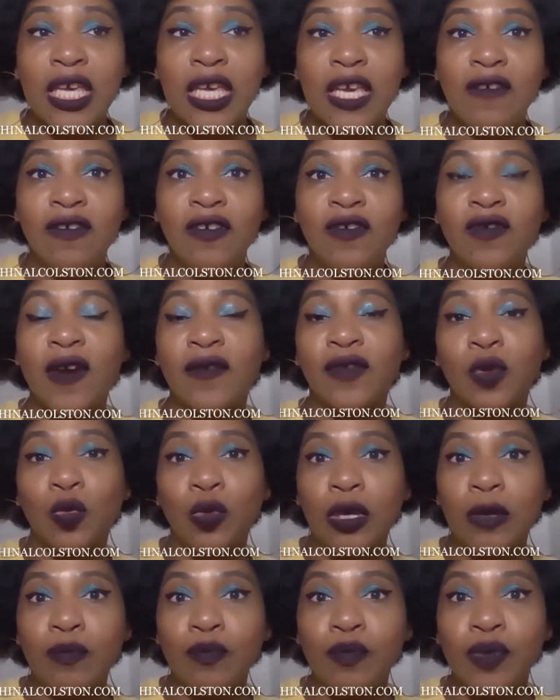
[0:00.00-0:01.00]
Even if you have to
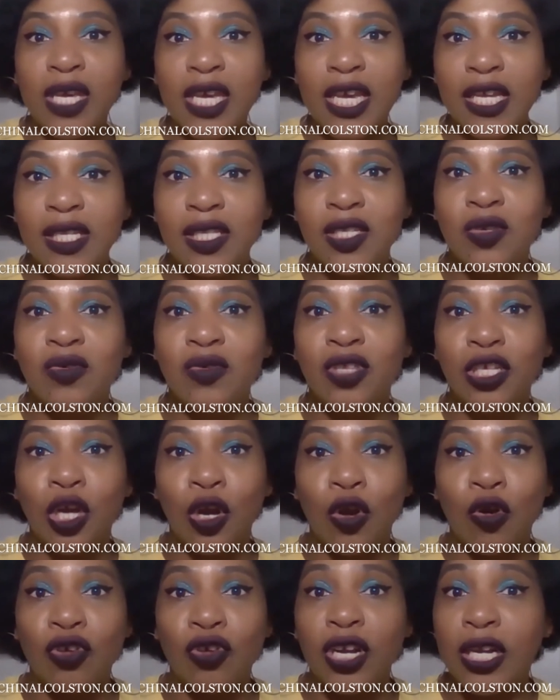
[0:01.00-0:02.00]
repeat to
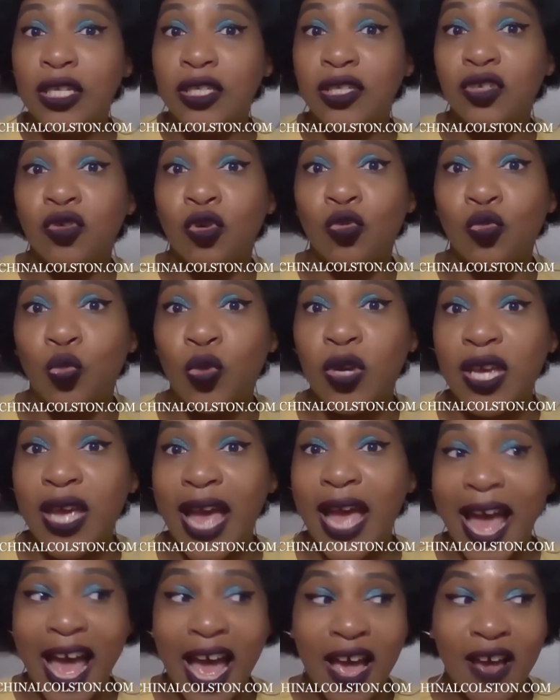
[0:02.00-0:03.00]
the owner. So we
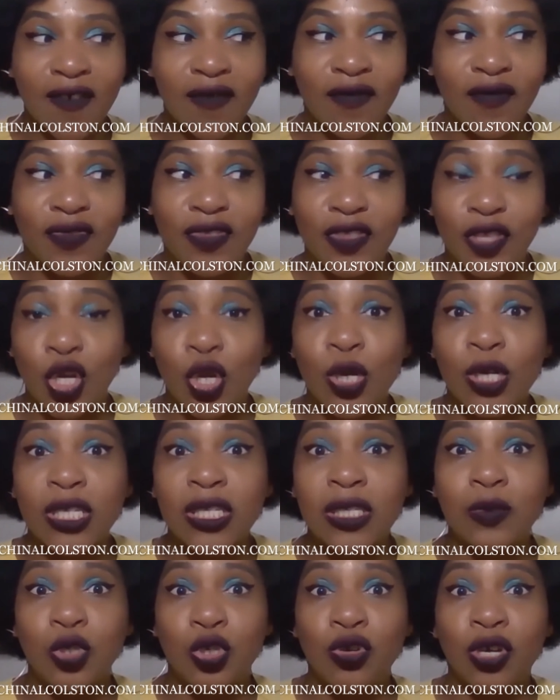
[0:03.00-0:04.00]
have
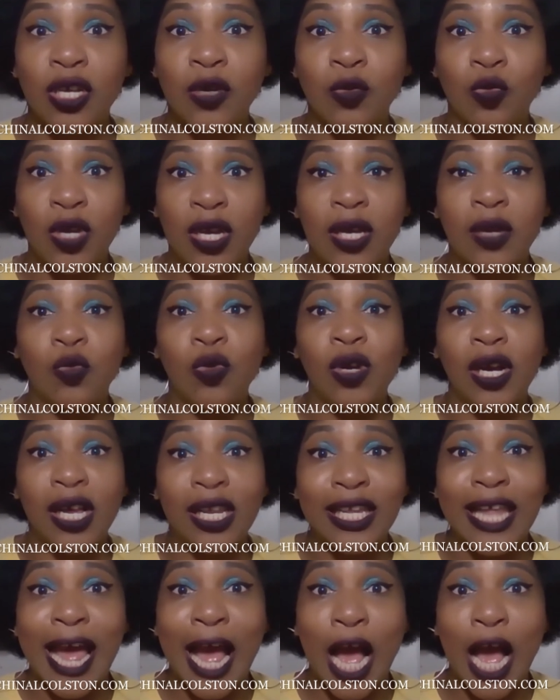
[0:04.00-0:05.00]
yours,
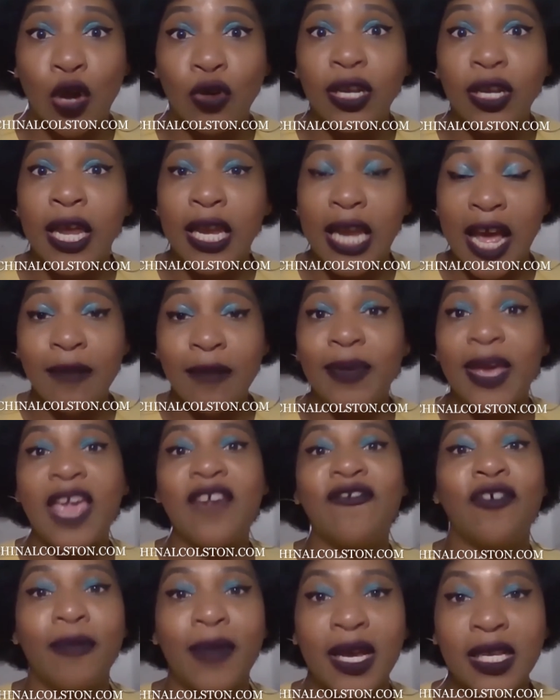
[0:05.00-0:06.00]
we're allowed, and I
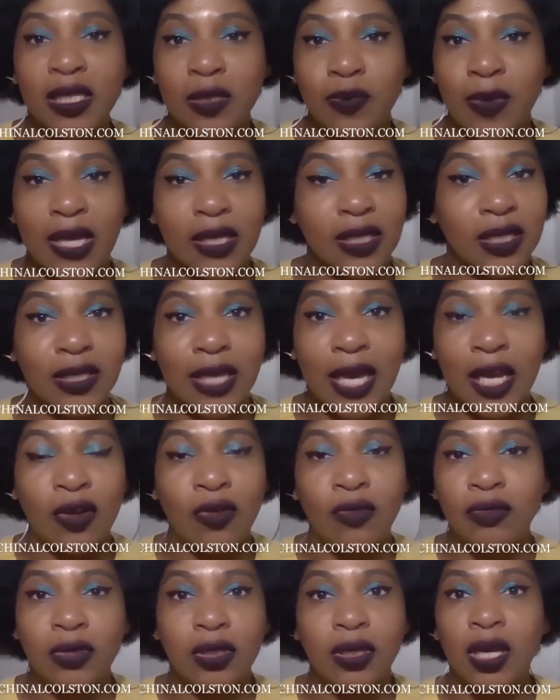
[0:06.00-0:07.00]
pay for my spaces. I
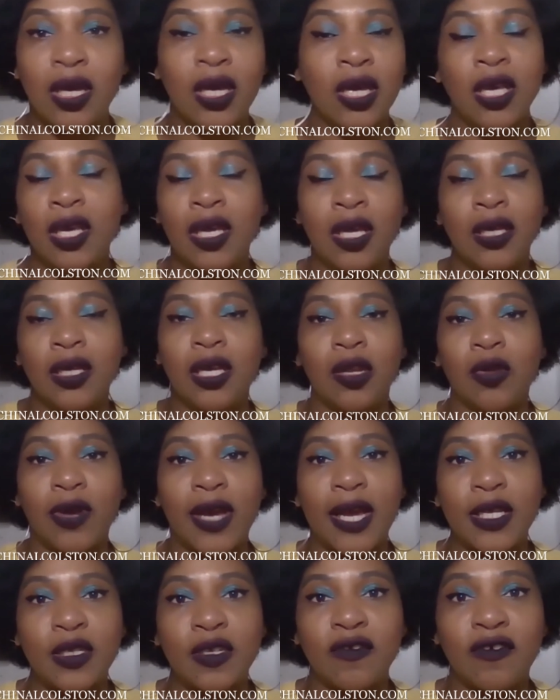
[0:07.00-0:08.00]
don't get
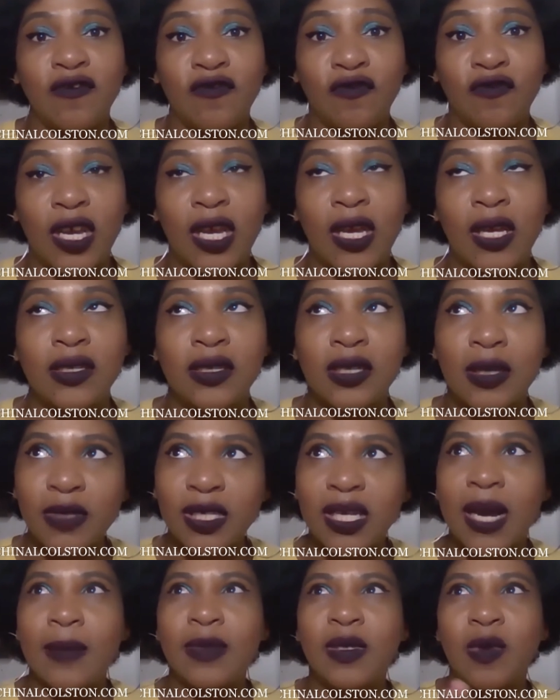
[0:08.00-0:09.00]
locations for free.
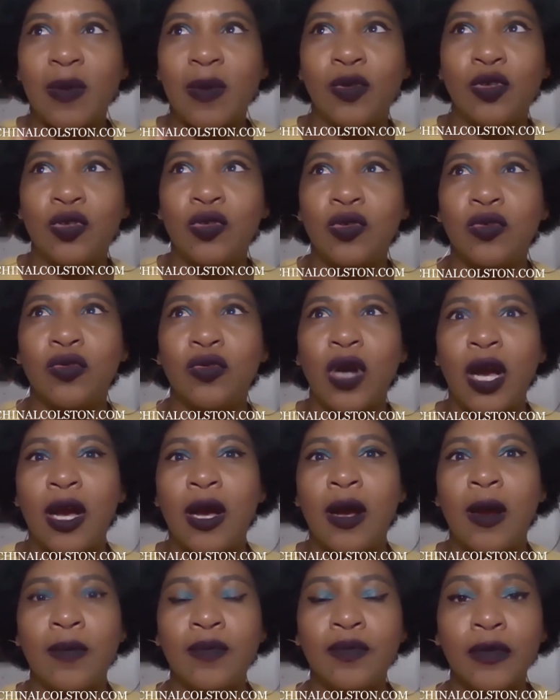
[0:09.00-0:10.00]
Sometimes people do
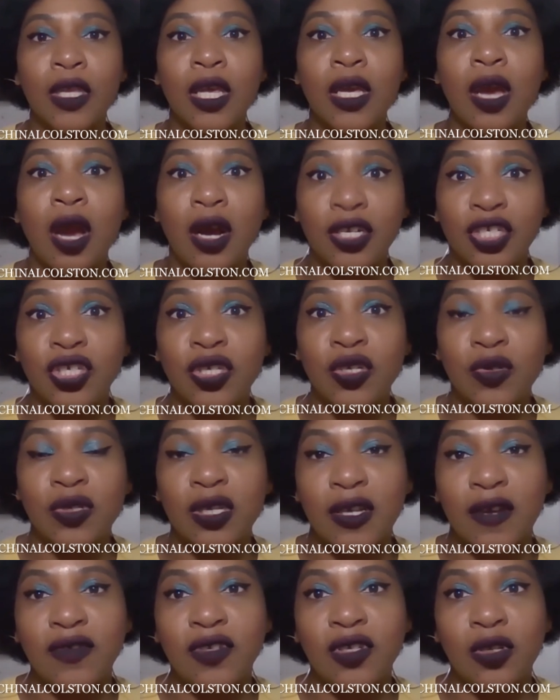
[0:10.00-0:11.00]
are generous
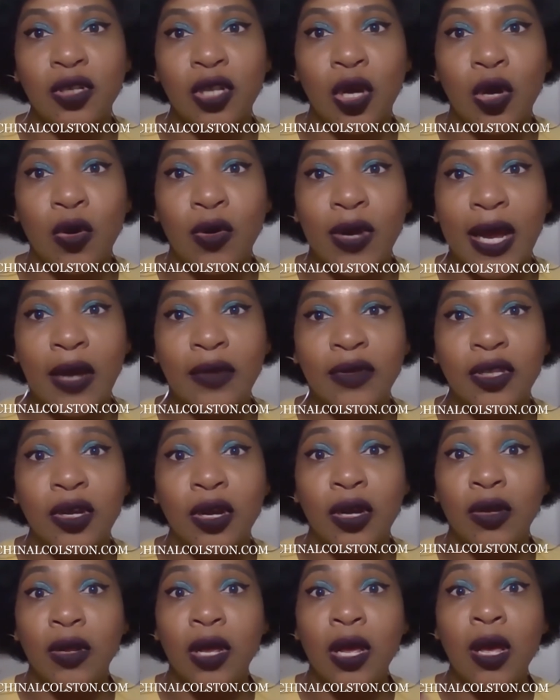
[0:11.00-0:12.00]
enough to loan out
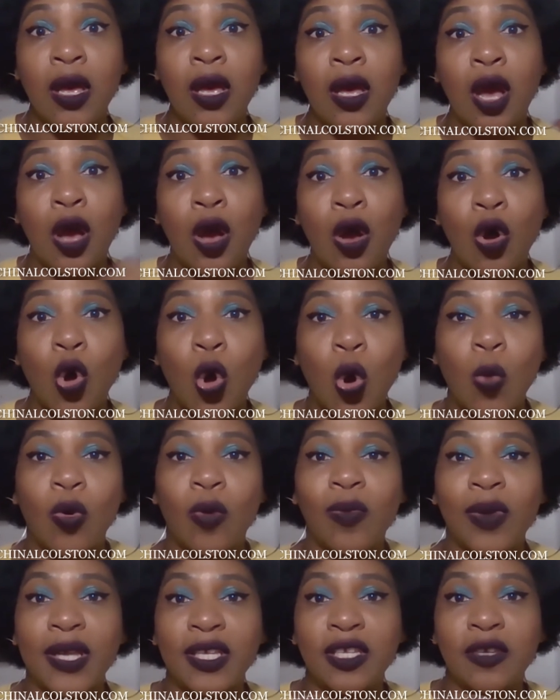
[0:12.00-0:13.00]
their home
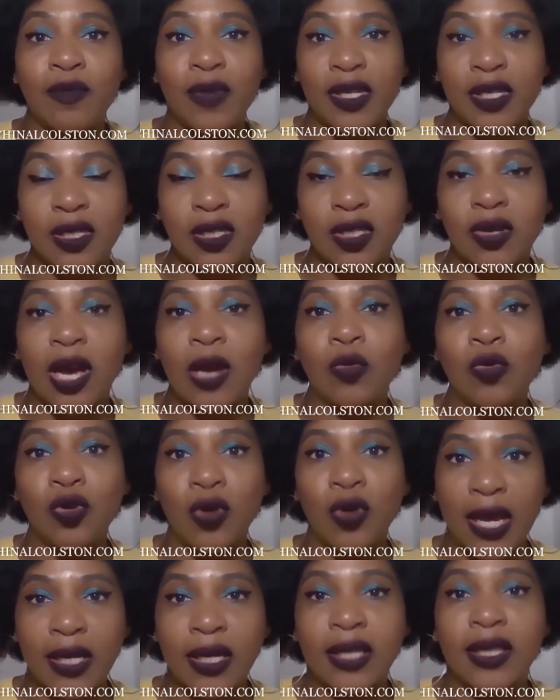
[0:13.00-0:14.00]
or place of business. So I
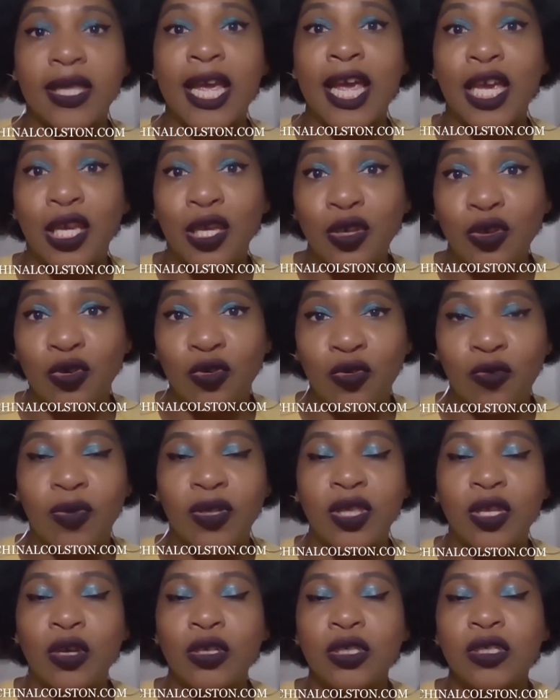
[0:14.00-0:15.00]
will thank you.
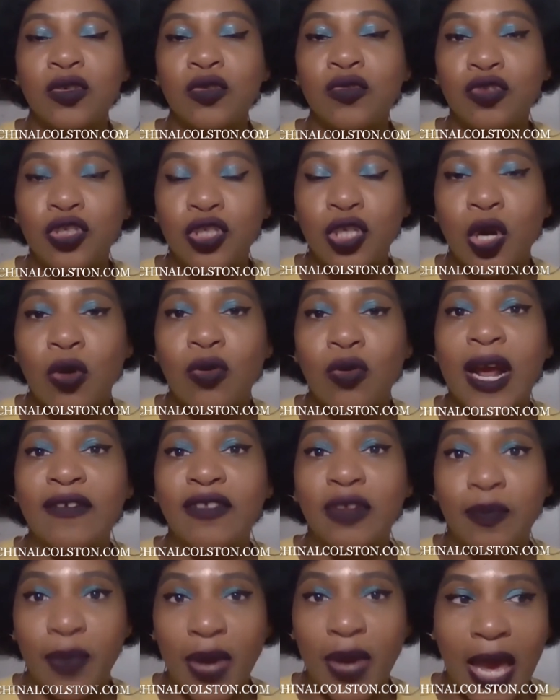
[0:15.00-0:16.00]
But those who don't
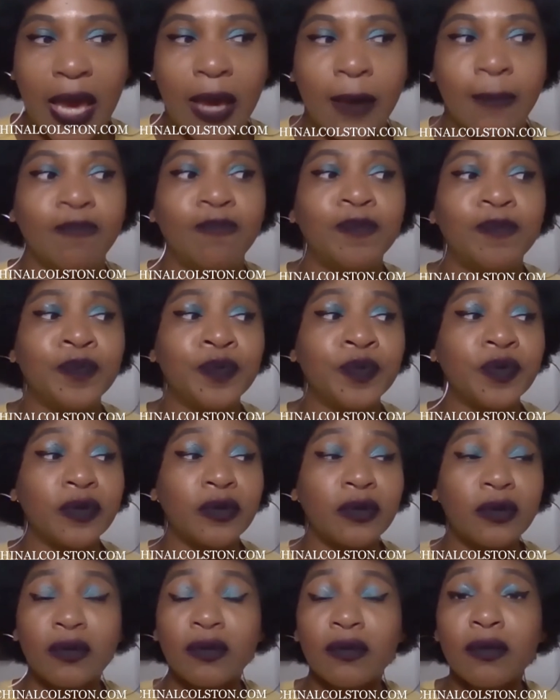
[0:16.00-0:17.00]
have to pay,
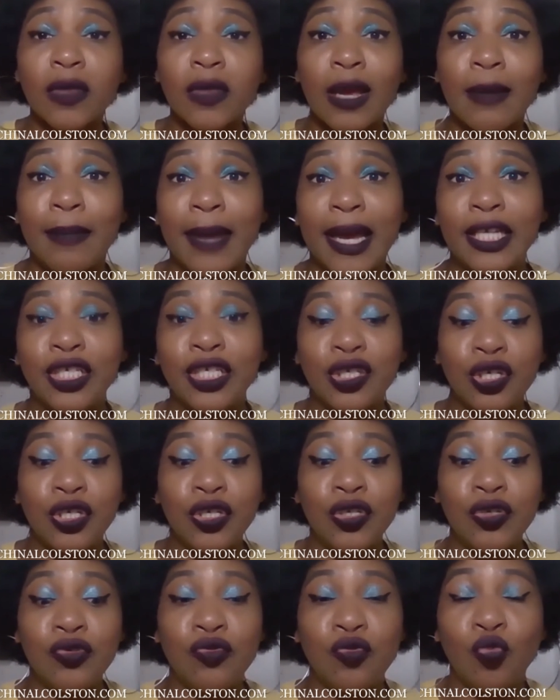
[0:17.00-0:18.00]
make sure
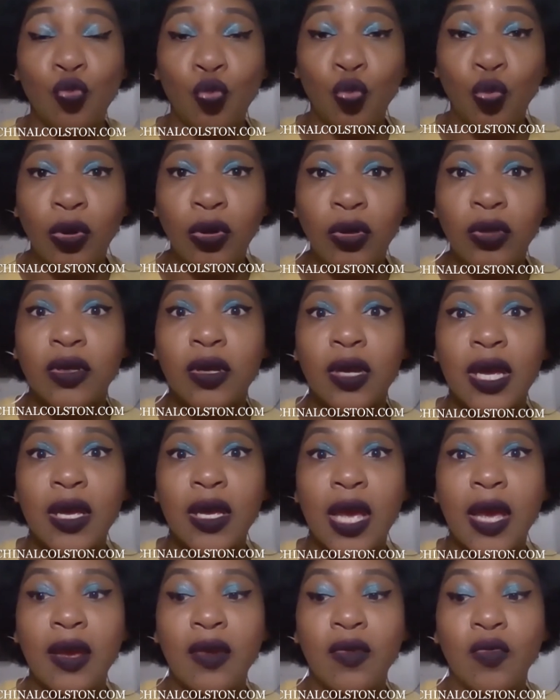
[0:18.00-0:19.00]
you
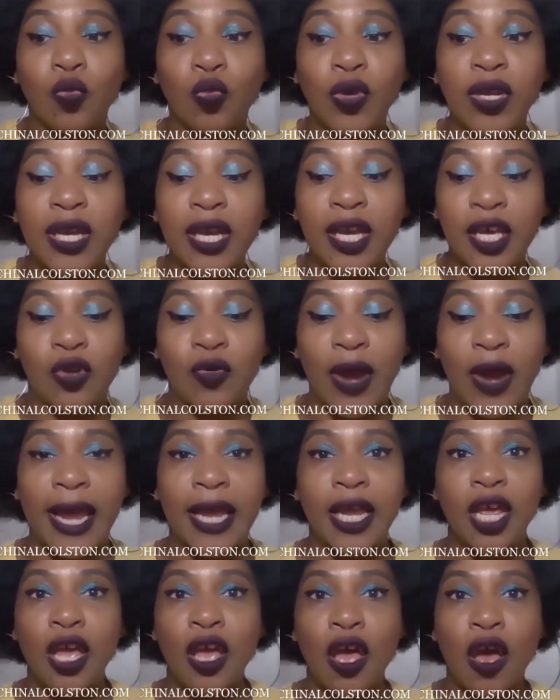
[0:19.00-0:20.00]

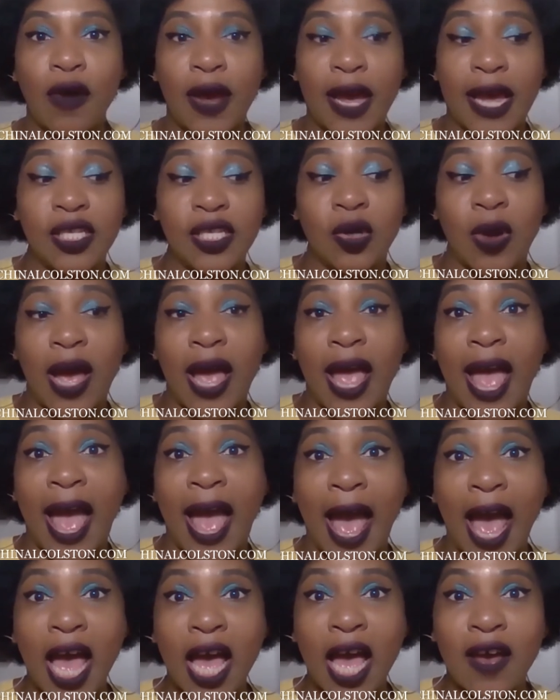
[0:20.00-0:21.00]
reiterate, okay, so
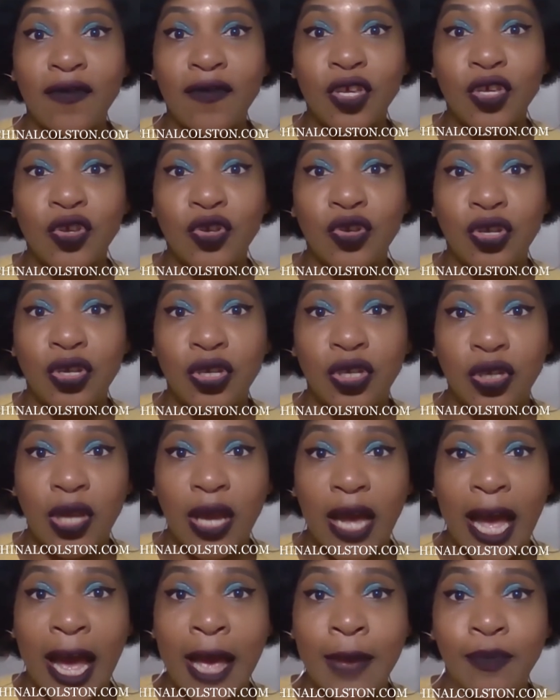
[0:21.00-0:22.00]

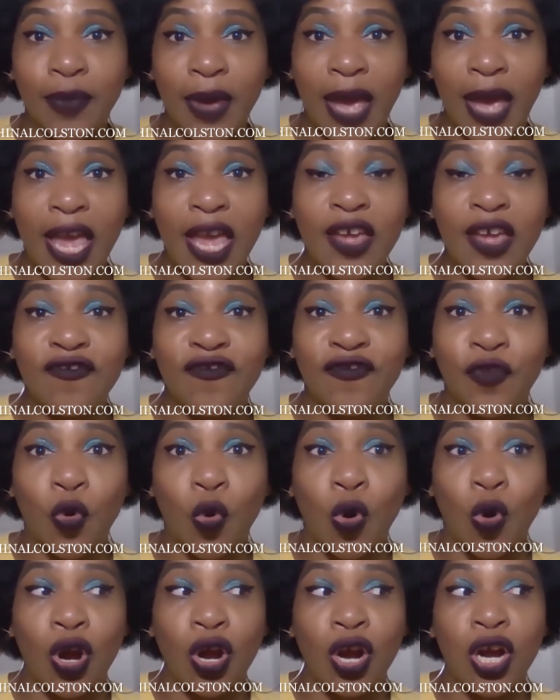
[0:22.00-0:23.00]
I'm paying
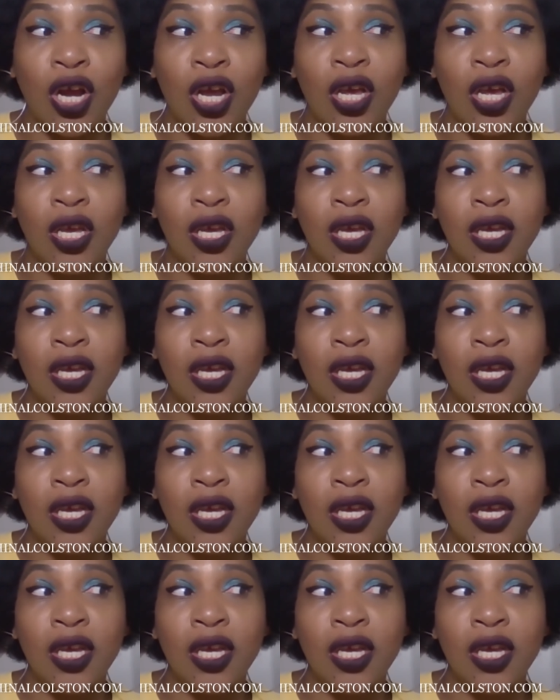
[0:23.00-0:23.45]
for